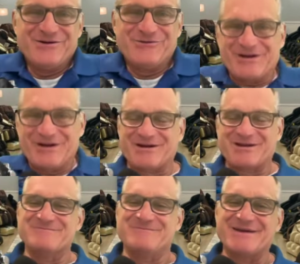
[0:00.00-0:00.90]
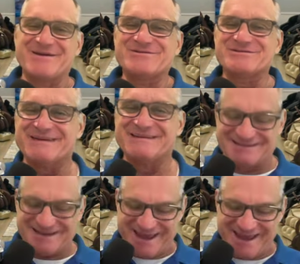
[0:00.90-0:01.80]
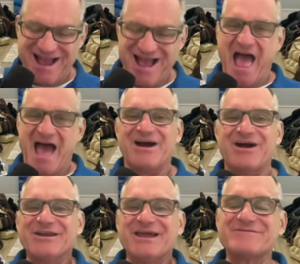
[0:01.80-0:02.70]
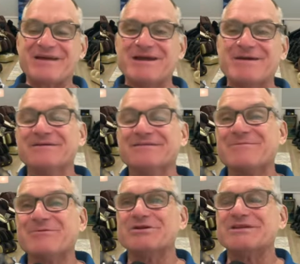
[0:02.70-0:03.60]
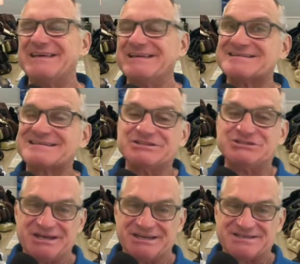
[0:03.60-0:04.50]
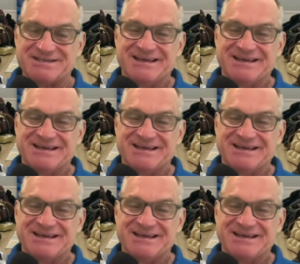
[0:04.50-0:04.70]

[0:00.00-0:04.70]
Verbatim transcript: what, our competitors may say, our lifetime labor, labor warranty is legit.